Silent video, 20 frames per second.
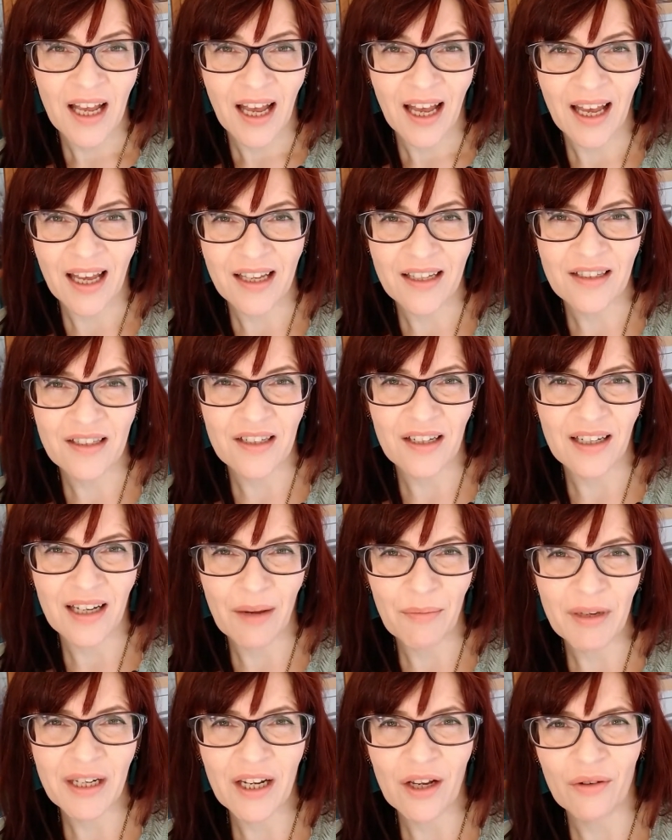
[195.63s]
And
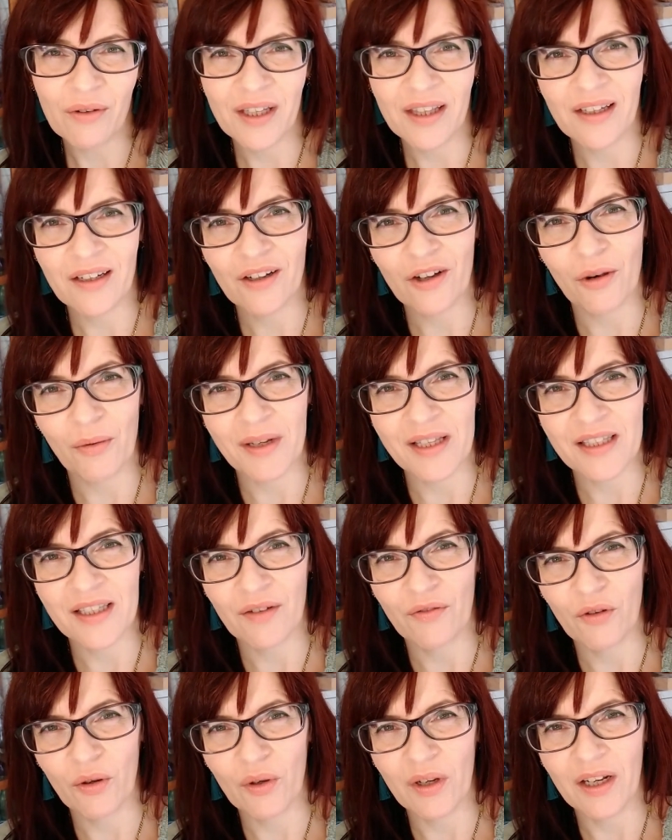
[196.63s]
let me know in the comments
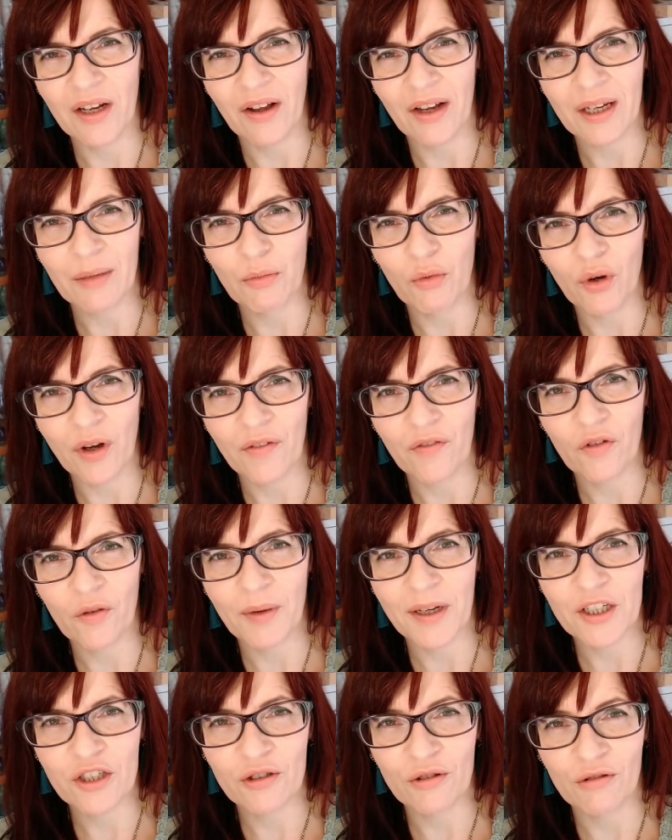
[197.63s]
if you'd like more
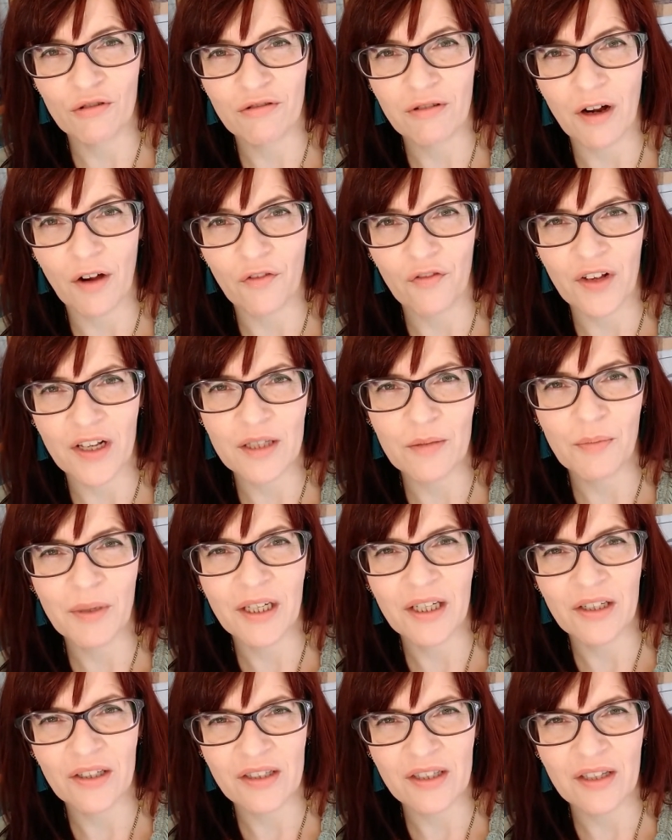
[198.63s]
information on craft fairs,
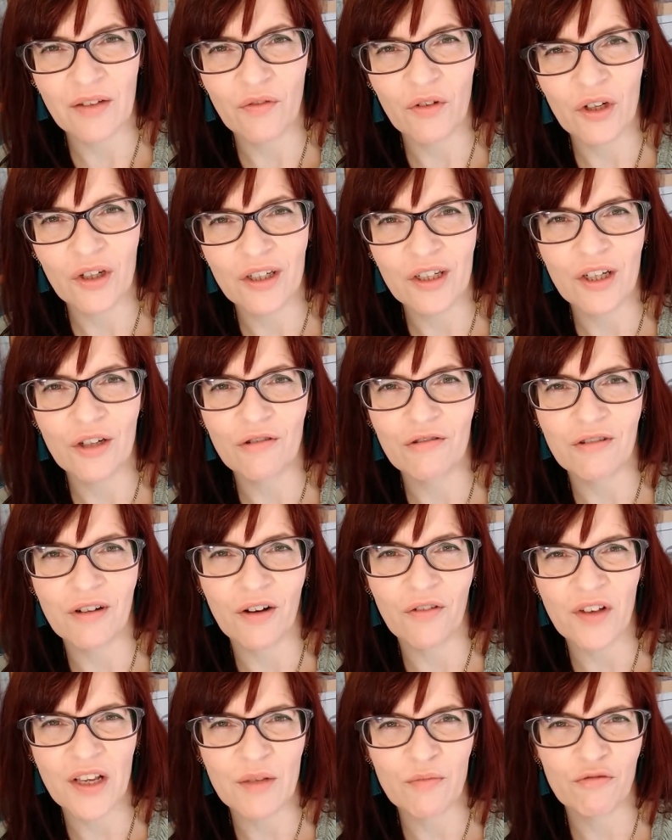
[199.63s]
because if you're going to do
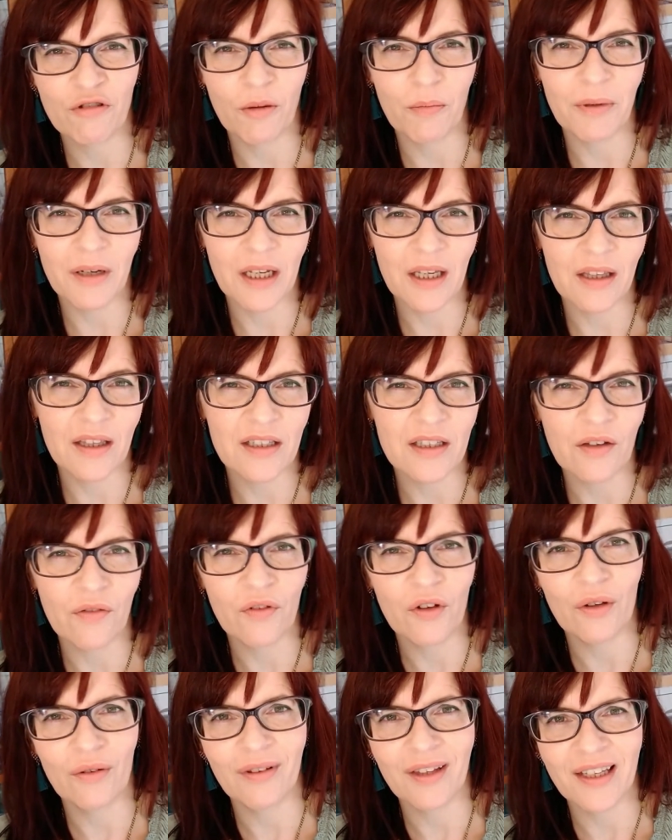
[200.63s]
craft fairs properly, there's a
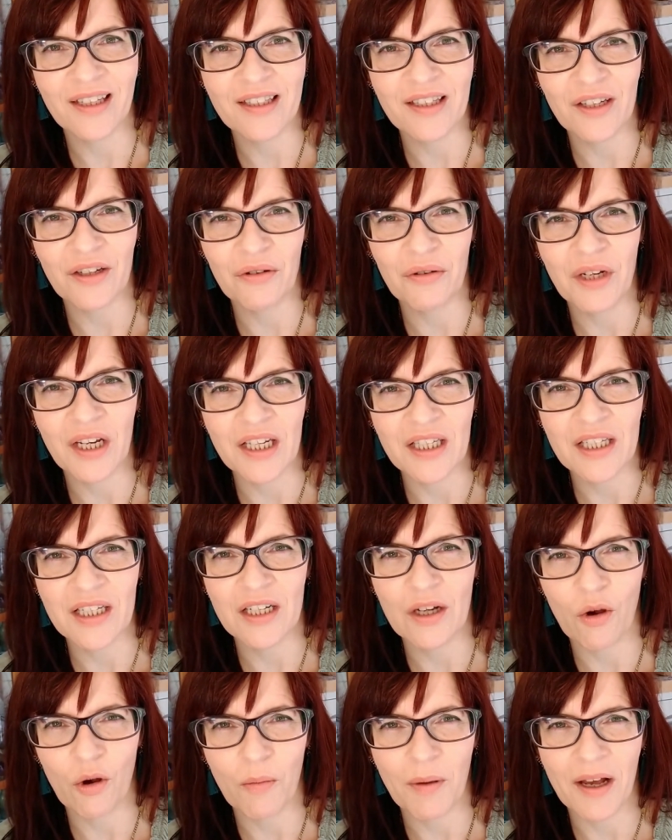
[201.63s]
few things that you need to
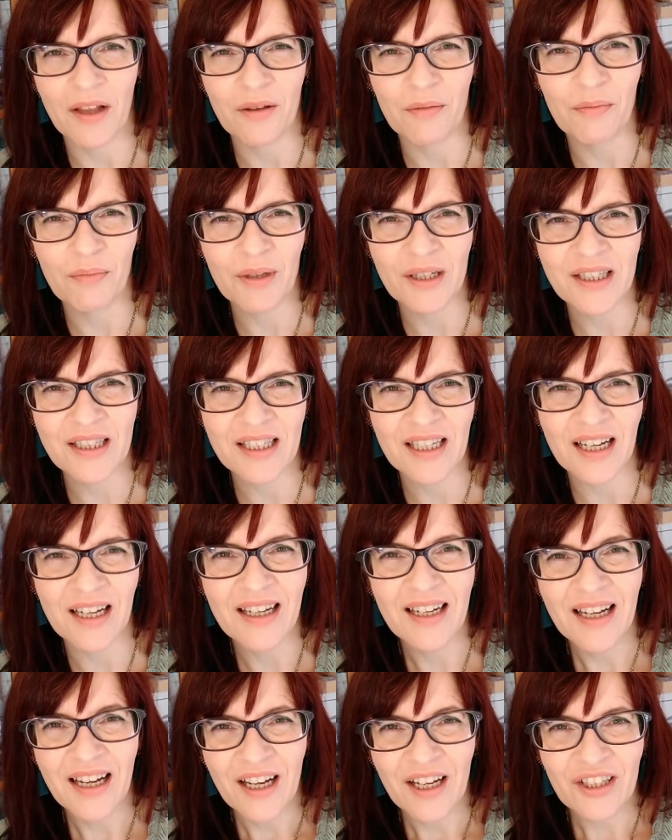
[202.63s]
know about them. But
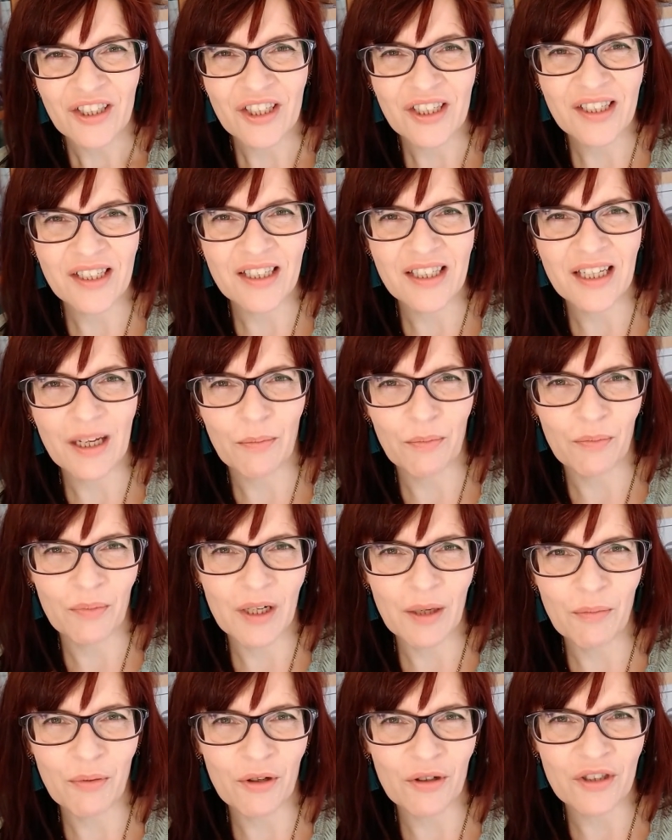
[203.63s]
just to
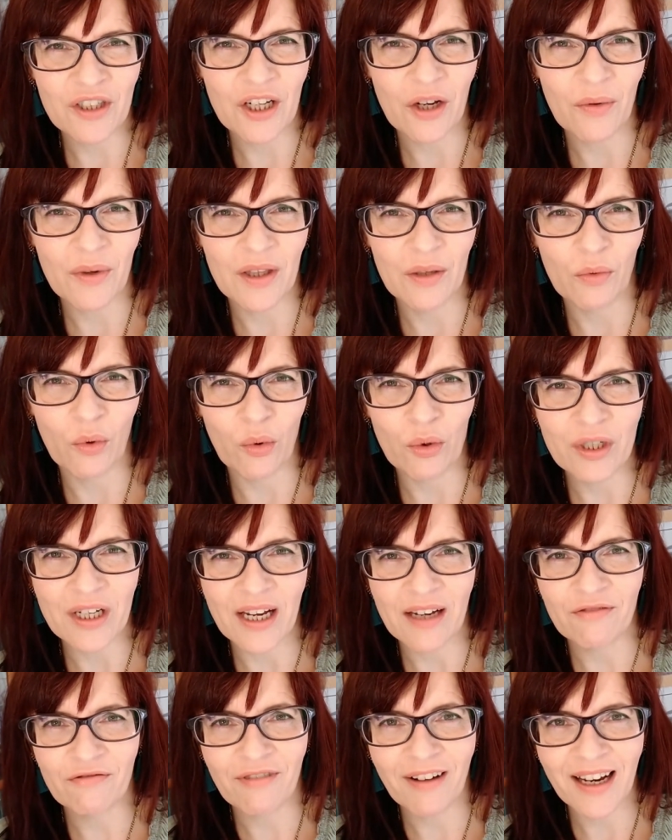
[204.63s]
dip your toe in the water,
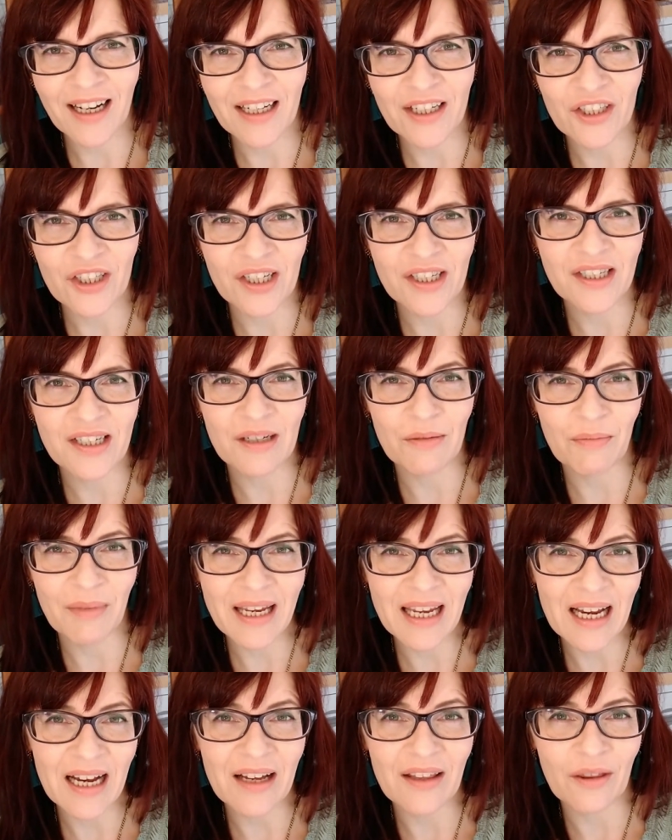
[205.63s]
and really just to
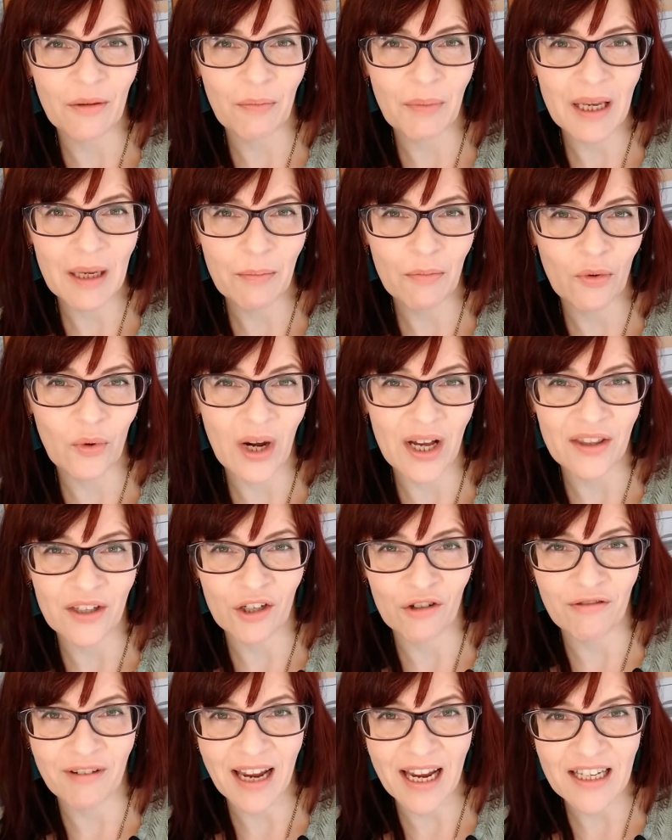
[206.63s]
meet other people, other
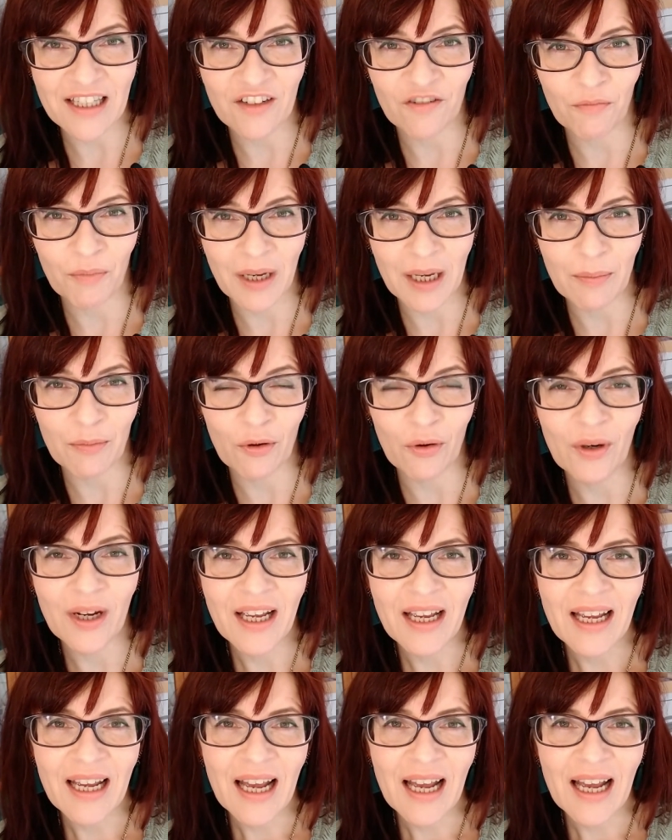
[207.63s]
creative people,